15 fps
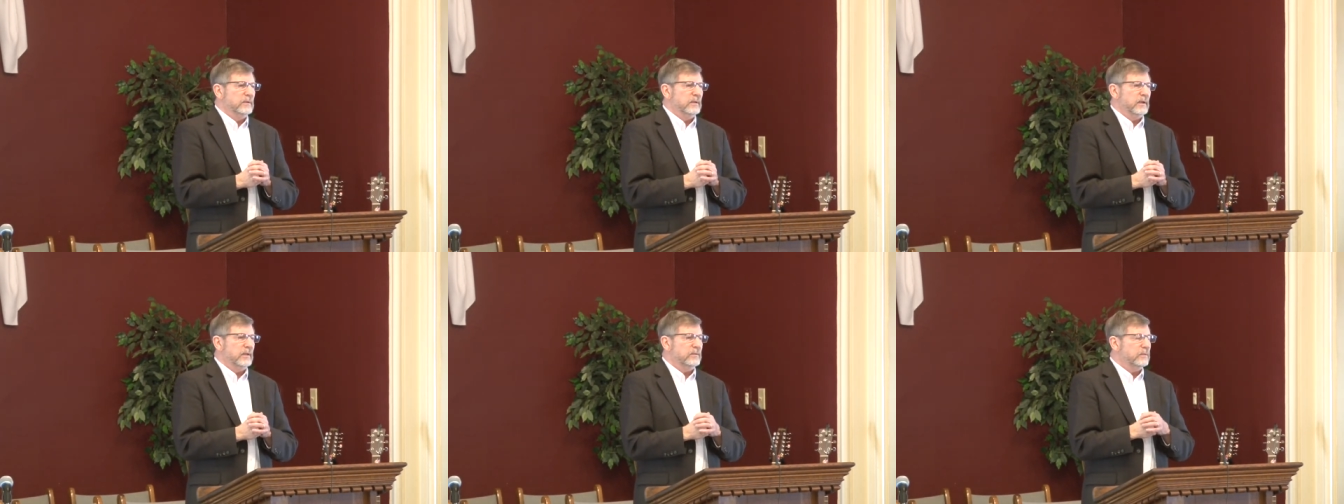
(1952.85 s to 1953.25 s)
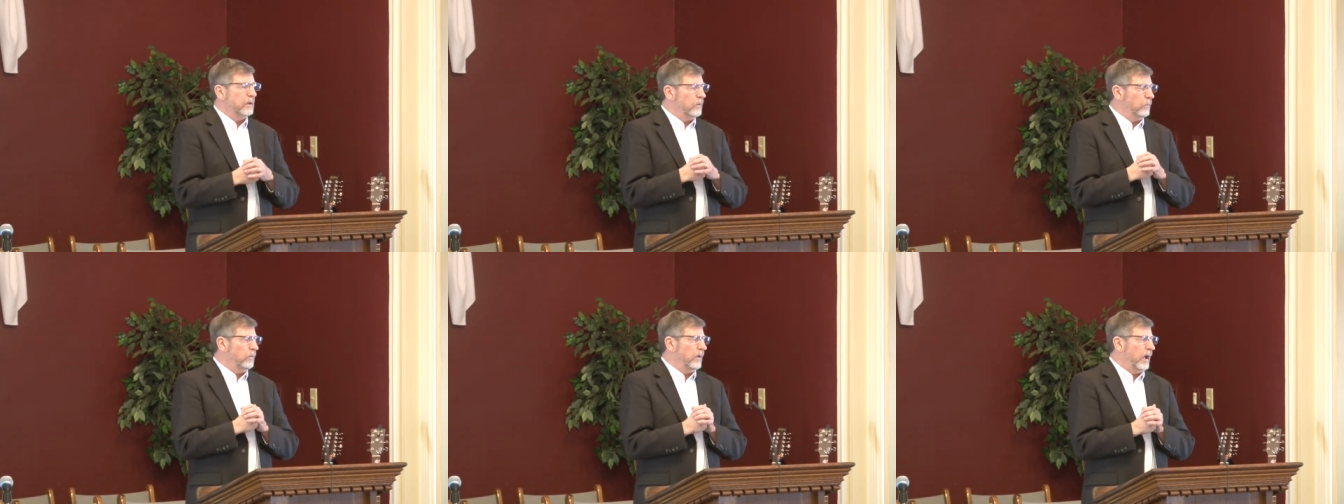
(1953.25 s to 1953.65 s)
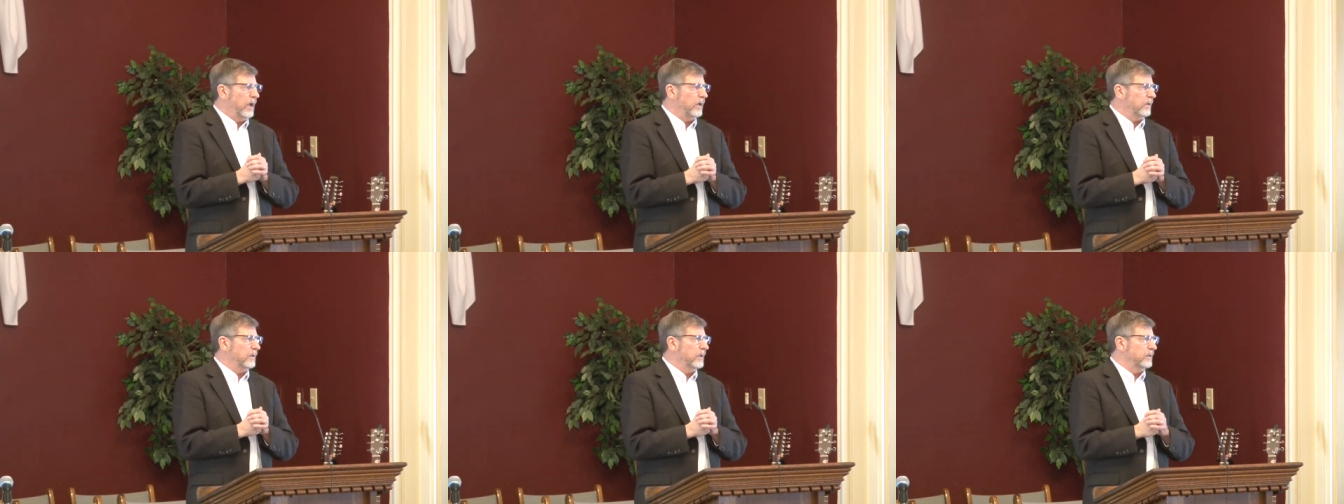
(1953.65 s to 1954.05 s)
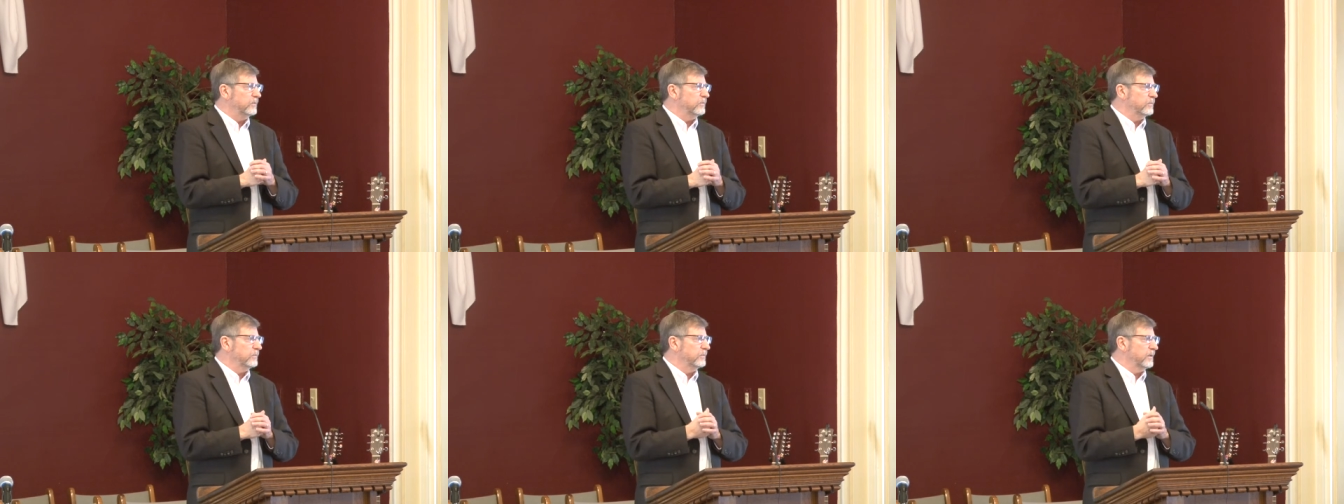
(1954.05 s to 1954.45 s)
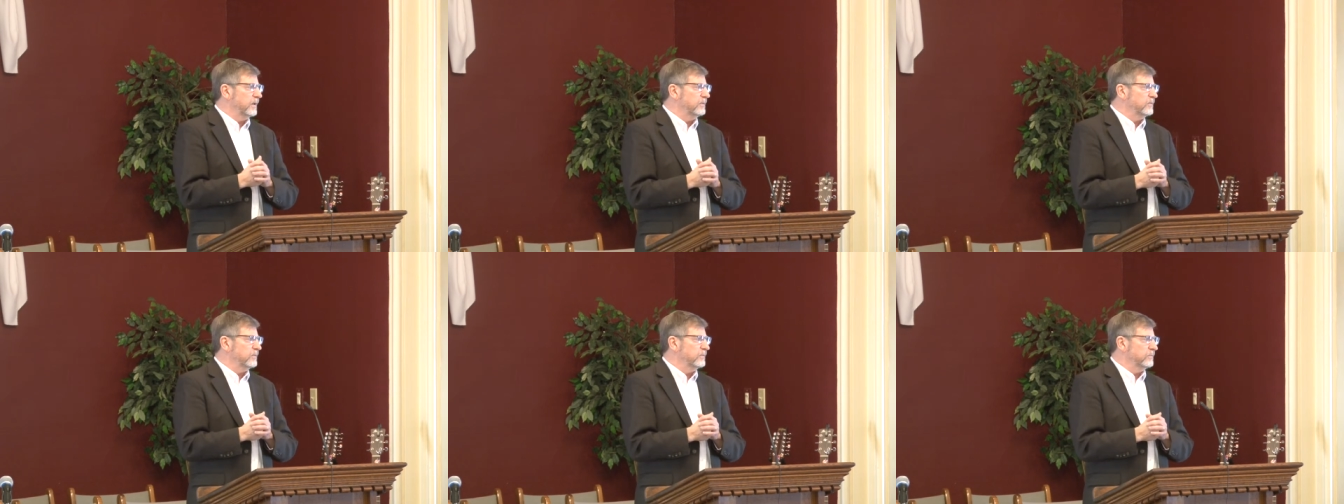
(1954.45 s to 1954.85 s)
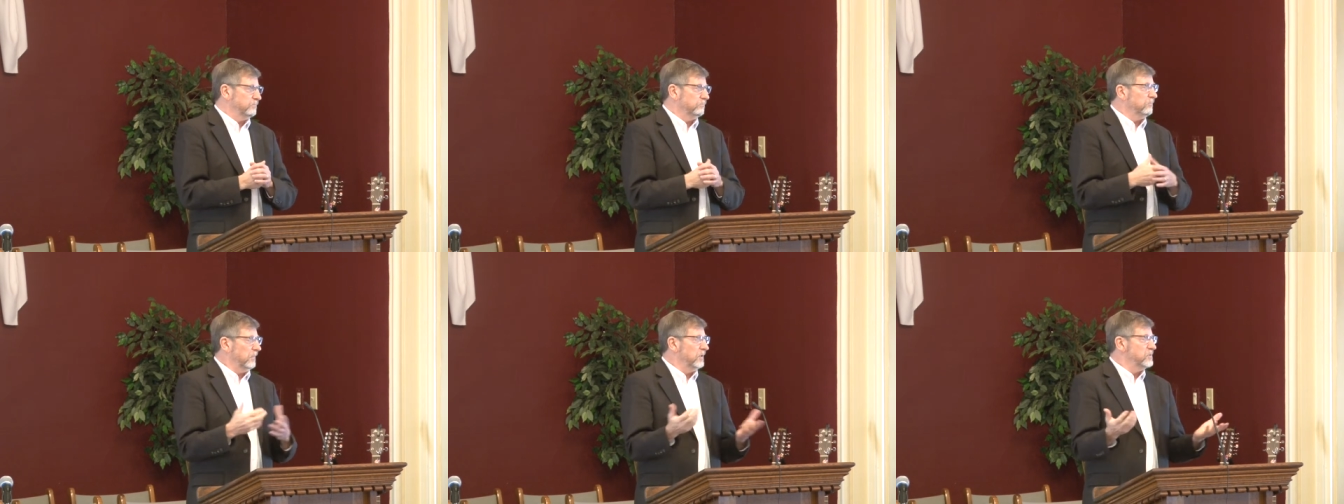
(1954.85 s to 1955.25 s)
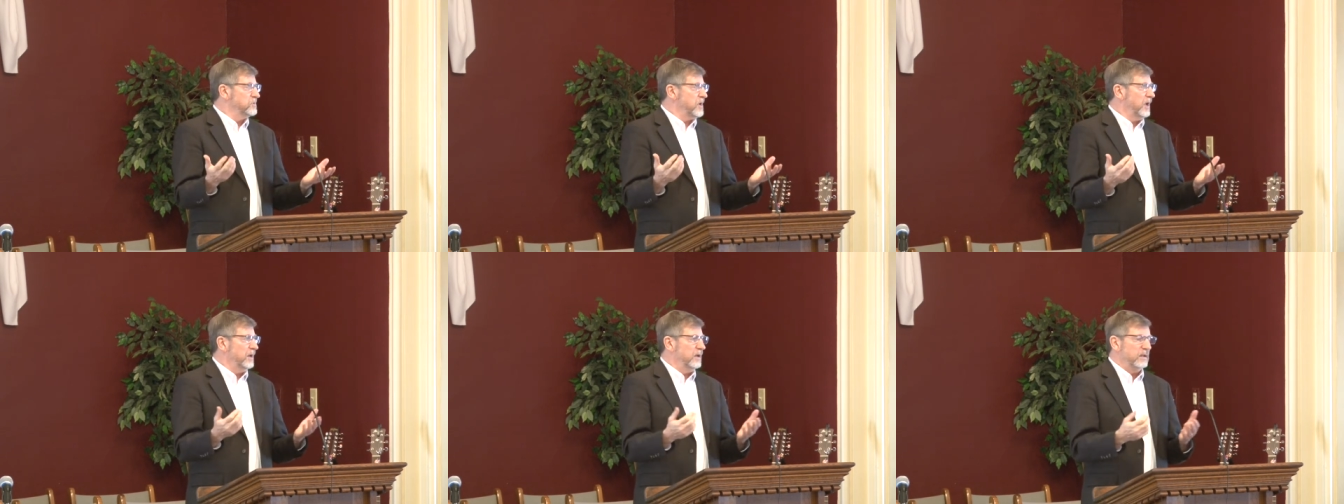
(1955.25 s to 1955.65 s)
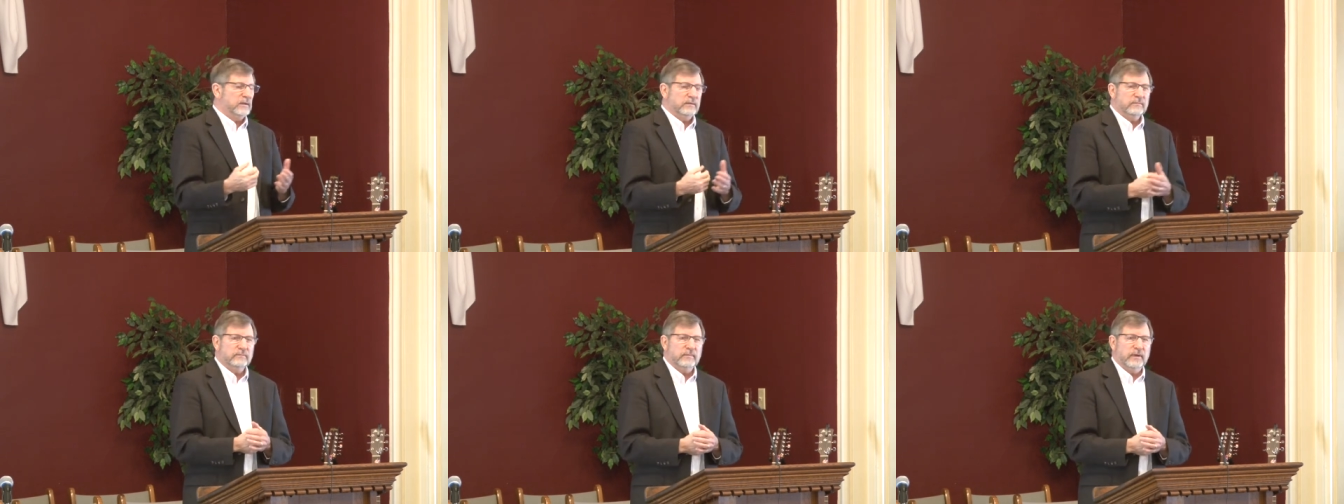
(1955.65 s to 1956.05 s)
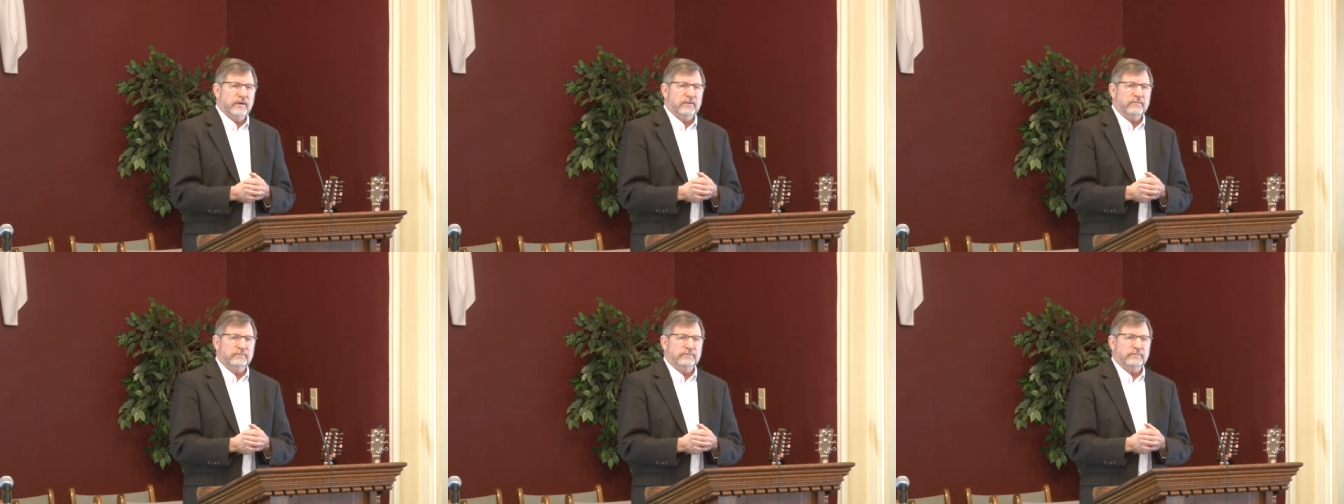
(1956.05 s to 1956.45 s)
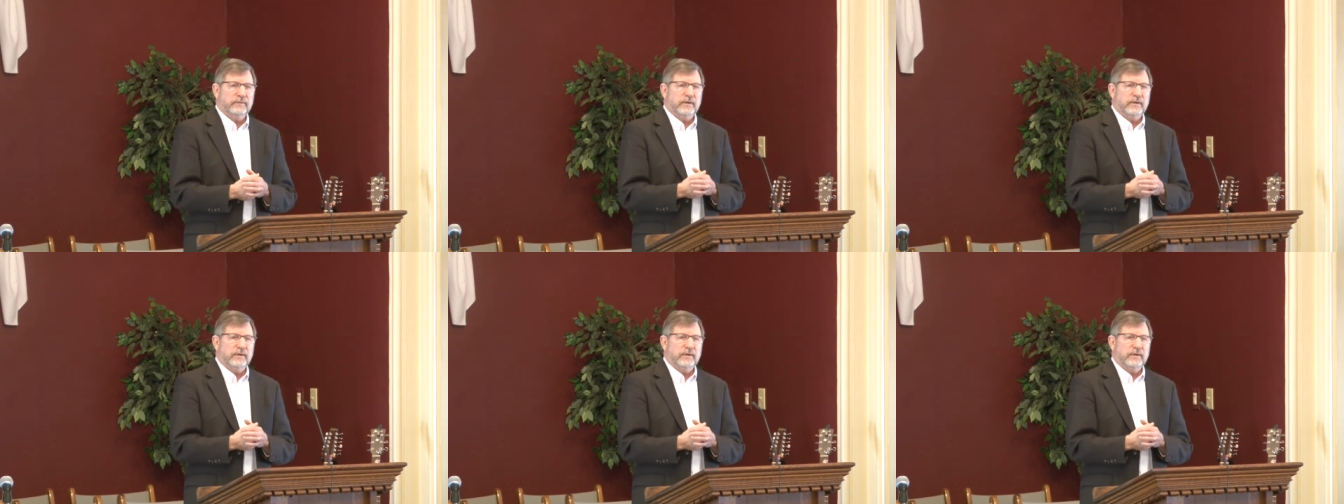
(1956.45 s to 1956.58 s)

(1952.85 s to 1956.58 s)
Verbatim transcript: I thought, wow, that's, that's exciting, you know.